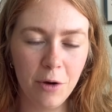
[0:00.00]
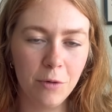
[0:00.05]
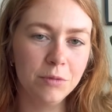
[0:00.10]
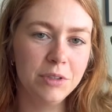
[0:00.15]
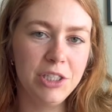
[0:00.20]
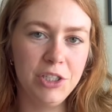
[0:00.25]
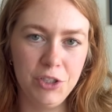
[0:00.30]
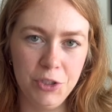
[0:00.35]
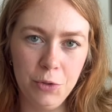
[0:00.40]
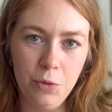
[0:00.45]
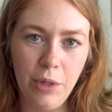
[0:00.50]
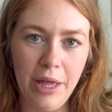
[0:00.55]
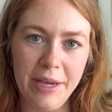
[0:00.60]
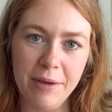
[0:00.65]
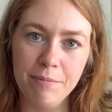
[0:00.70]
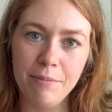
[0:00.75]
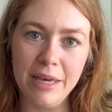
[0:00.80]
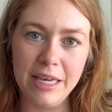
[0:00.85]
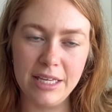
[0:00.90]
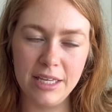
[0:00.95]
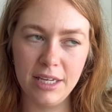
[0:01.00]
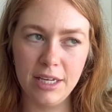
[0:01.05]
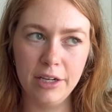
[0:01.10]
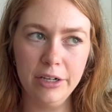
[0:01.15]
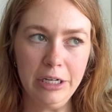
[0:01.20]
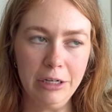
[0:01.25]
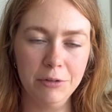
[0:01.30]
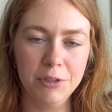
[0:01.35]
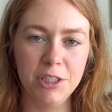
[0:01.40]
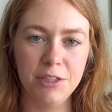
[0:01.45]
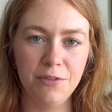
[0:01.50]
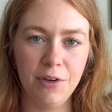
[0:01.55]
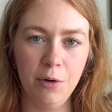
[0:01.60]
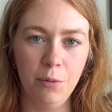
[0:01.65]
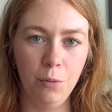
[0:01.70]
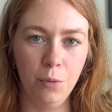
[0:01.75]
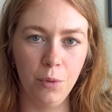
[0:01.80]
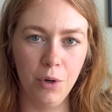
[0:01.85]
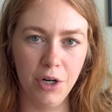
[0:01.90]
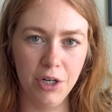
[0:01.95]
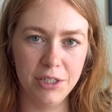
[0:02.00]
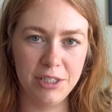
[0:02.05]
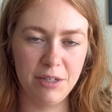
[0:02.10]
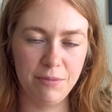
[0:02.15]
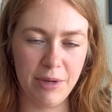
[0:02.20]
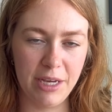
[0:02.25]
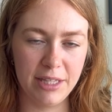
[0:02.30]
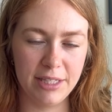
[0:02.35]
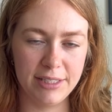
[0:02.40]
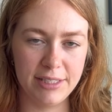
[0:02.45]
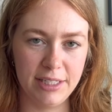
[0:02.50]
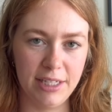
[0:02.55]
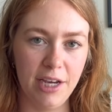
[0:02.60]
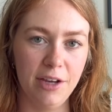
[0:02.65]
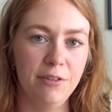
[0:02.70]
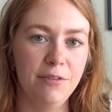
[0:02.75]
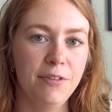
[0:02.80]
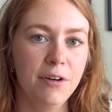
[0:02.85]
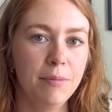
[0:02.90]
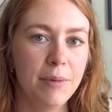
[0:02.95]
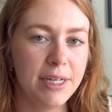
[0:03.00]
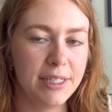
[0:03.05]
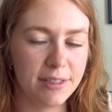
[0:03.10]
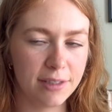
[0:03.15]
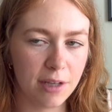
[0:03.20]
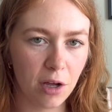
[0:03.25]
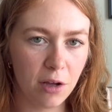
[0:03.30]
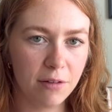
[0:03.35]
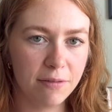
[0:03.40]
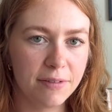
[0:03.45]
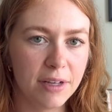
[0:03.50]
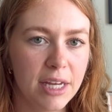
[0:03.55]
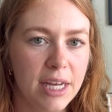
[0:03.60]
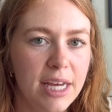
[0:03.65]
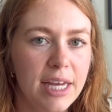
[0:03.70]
only two like make again notes if I were to make this again for myself.